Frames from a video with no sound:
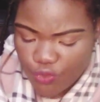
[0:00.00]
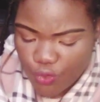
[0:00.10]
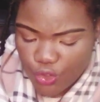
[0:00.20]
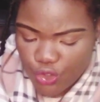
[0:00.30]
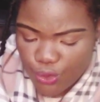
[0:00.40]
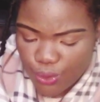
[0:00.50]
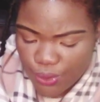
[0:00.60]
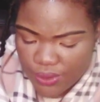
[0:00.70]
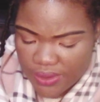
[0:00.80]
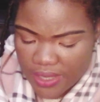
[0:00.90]
for
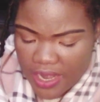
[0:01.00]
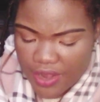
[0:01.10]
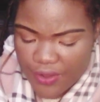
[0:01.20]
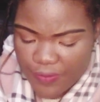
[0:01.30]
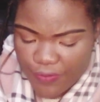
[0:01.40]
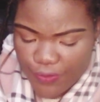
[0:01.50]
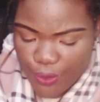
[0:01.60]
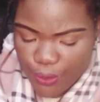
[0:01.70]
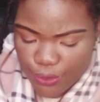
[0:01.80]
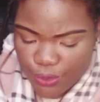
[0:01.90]
Jews
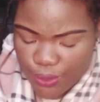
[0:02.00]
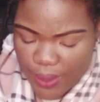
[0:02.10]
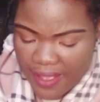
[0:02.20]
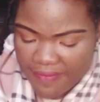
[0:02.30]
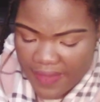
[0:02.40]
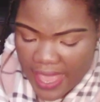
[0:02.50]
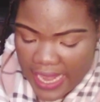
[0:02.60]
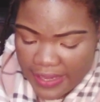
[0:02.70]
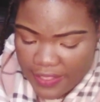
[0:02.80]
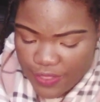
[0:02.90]
refused to have
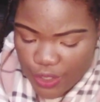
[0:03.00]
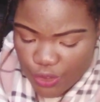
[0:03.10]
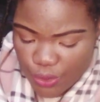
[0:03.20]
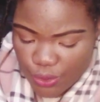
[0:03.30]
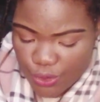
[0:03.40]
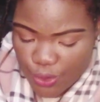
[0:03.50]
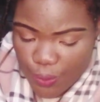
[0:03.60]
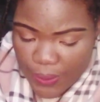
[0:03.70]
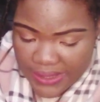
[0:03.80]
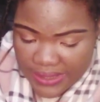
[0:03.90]
anything to do
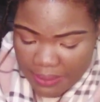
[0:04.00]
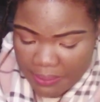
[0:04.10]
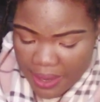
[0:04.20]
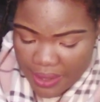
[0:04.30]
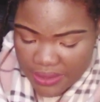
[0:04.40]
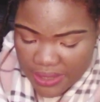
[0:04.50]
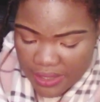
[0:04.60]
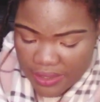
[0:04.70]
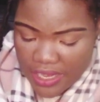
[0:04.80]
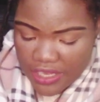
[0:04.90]
with Samaritan.